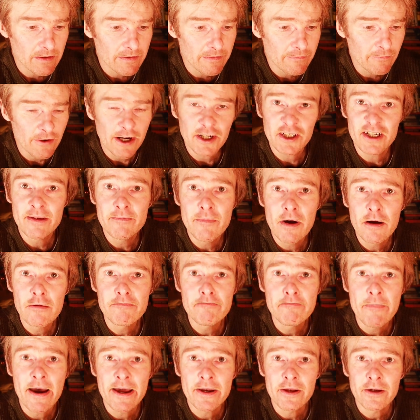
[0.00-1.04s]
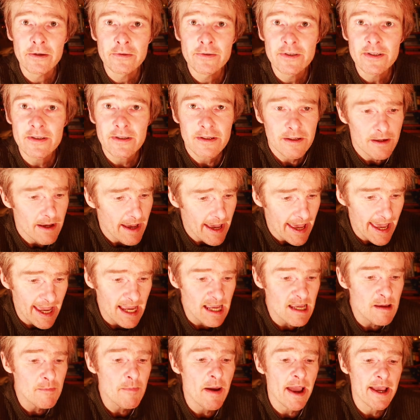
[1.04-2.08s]
freshly mowed meadows,
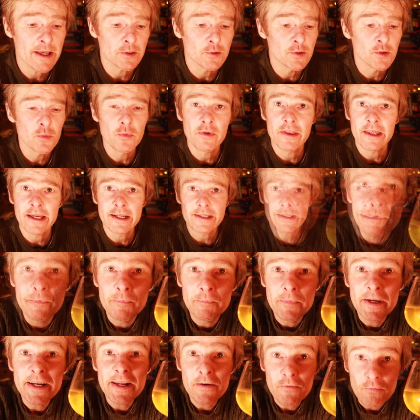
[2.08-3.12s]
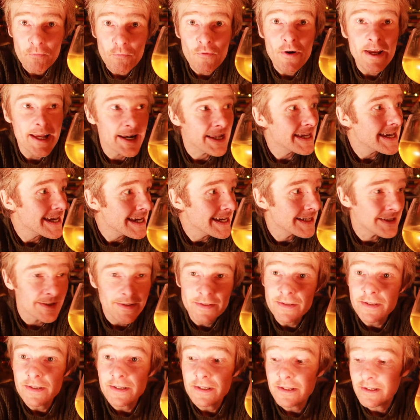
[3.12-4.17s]
hay bales with it. But it really
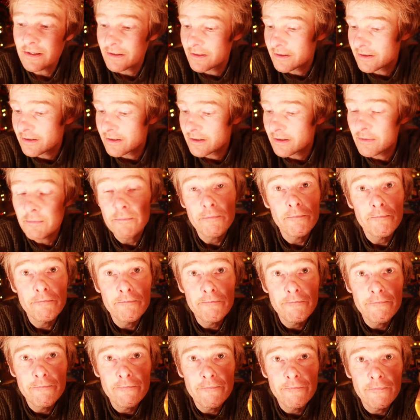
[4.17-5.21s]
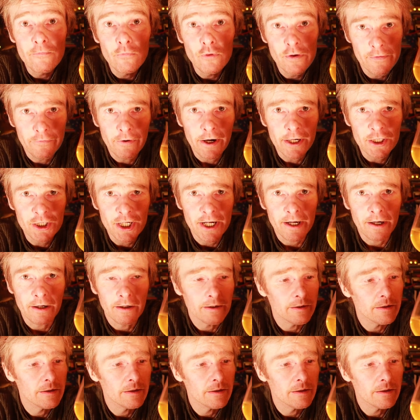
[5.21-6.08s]
is refreshing.